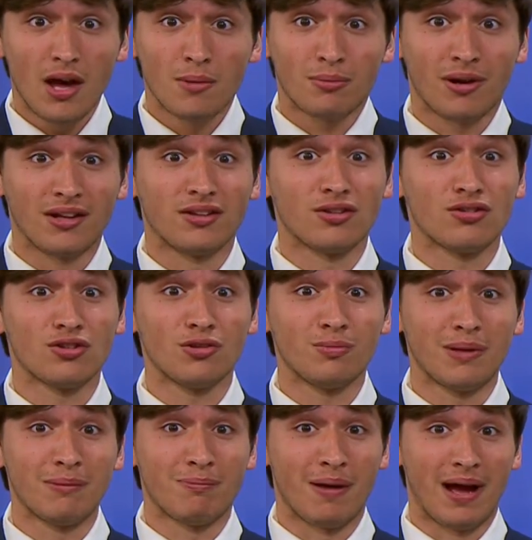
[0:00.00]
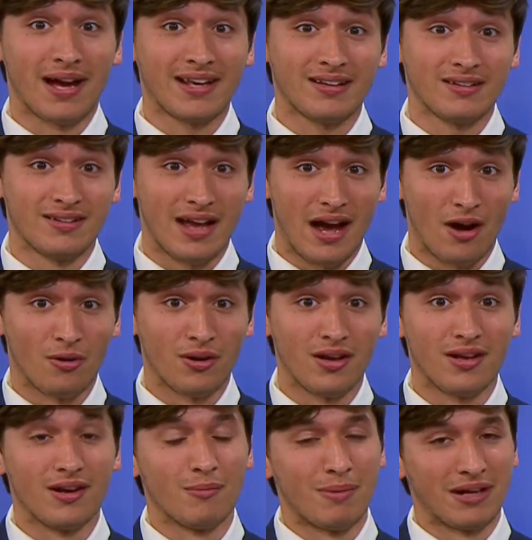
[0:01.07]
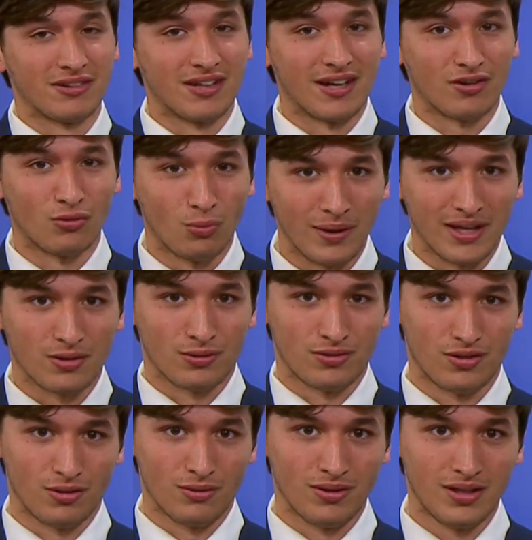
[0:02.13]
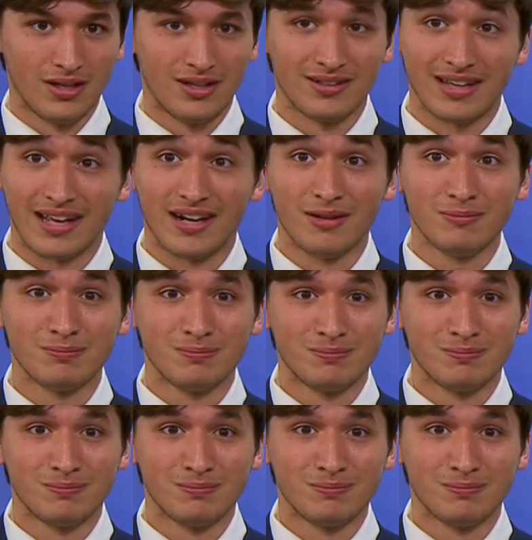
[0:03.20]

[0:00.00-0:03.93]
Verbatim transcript: prices should be back down in about the next week or two. Dana?